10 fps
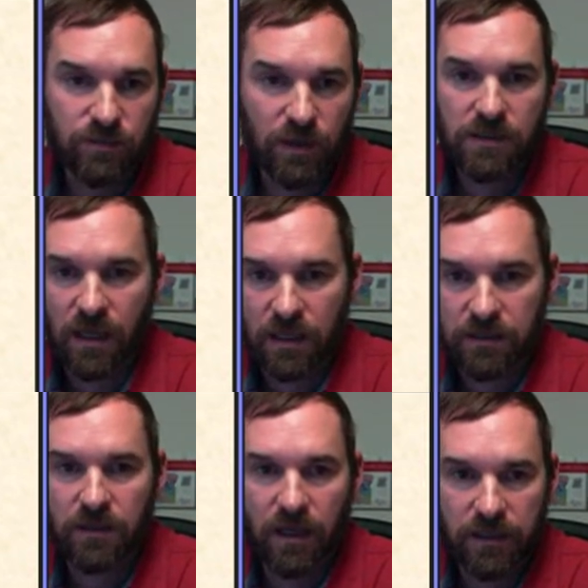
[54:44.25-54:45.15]
as well as
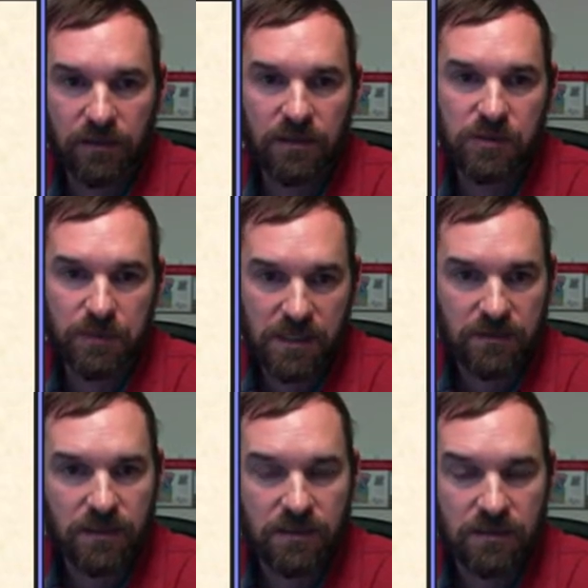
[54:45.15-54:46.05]
other ungulate
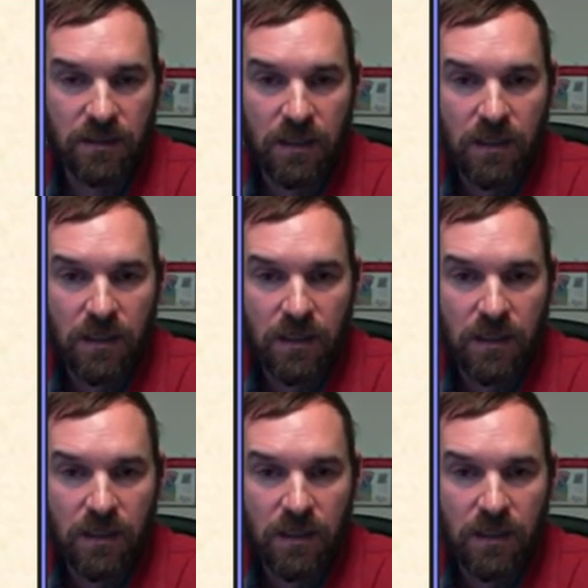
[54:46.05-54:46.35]
species.